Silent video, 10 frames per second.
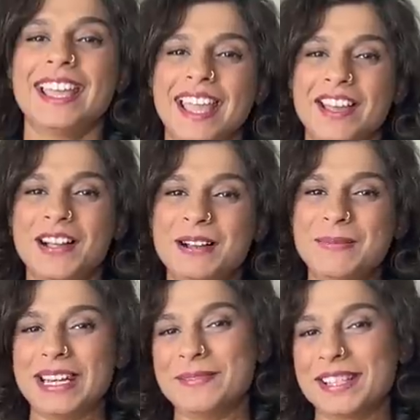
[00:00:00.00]
Hey all, my
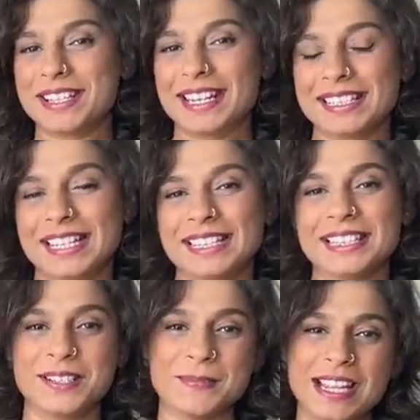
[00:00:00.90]
name is Sucharita. This
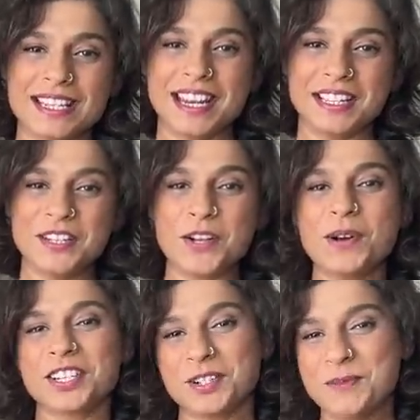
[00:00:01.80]
is my channel. You're
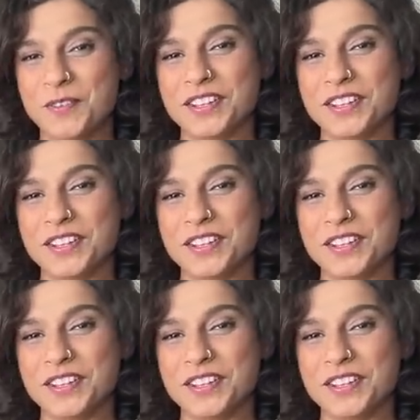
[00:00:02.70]
watching a movie